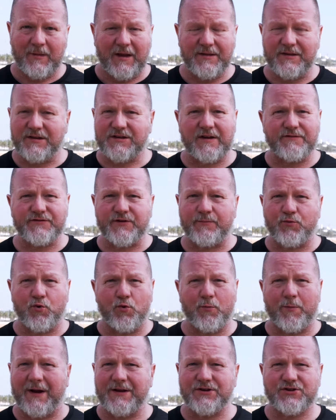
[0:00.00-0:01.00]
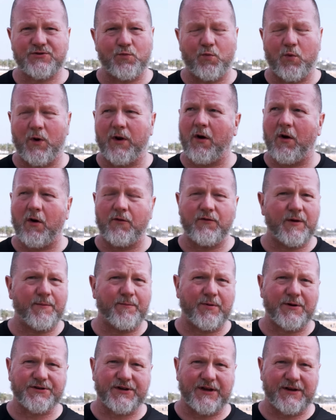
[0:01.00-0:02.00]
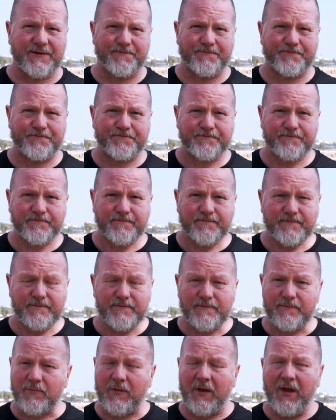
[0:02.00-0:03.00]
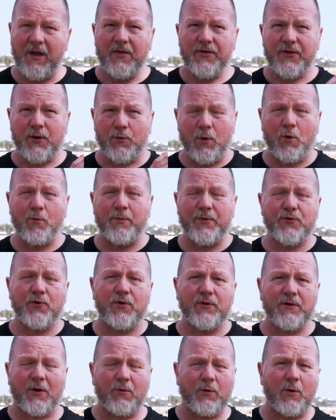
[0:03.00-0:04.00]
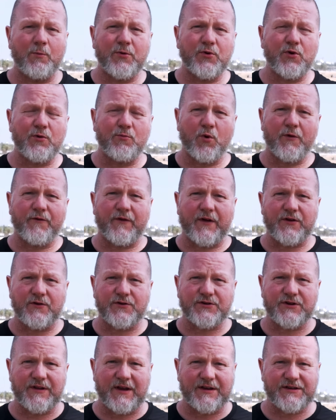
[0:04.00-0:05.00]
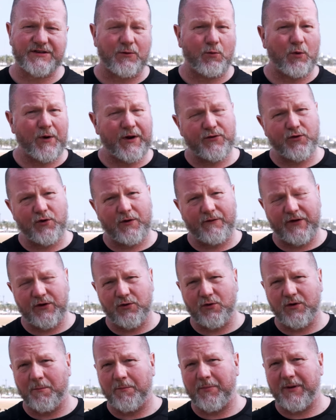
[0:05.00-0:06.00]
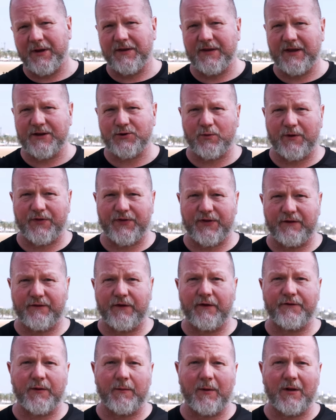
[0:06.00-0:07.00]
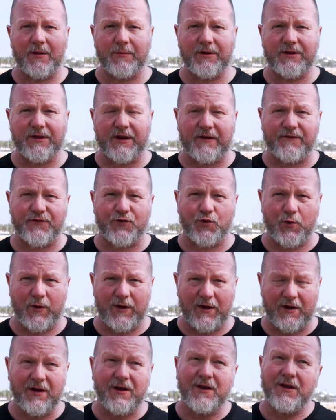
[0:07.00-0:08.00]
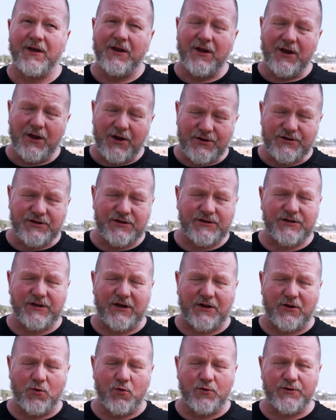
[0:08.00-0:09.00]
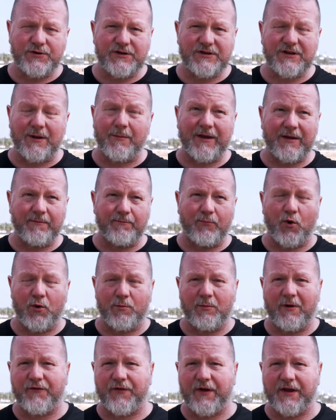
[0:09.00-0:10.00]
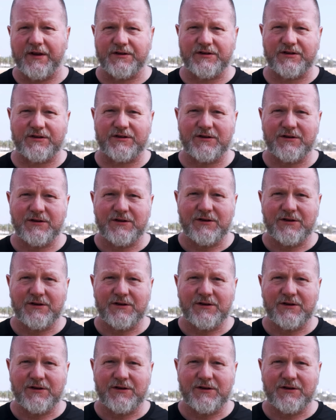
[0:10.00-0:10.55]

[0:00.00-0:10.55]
it deserves a Pro Badge 100%. I will be doing more videos on this. I want to do a video comparing this with the 50mm f2 because it's the closest. I might borrow my friend's